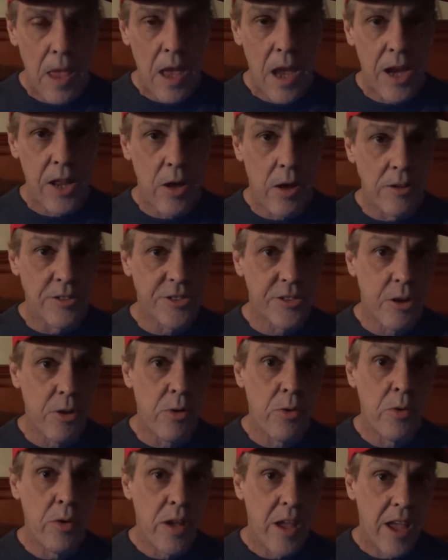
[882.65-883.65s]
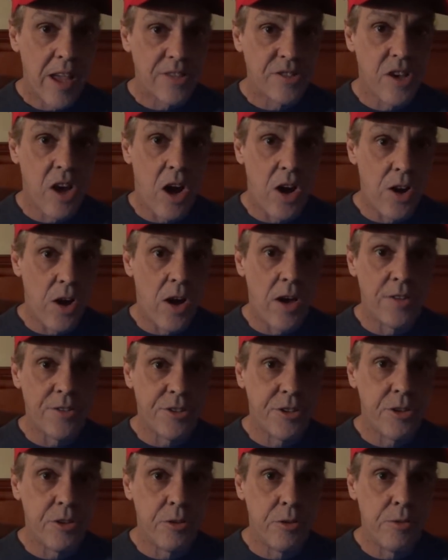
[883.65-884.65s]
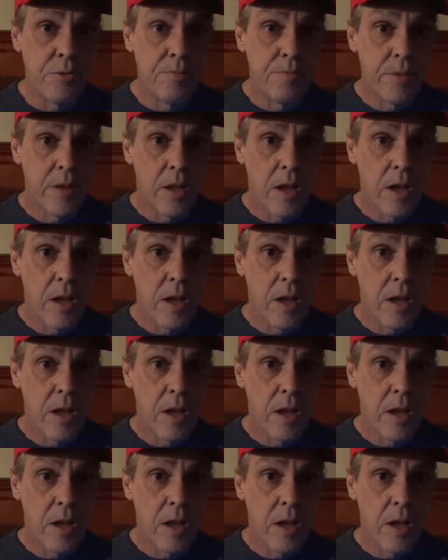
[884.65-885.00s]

And he also has gone on to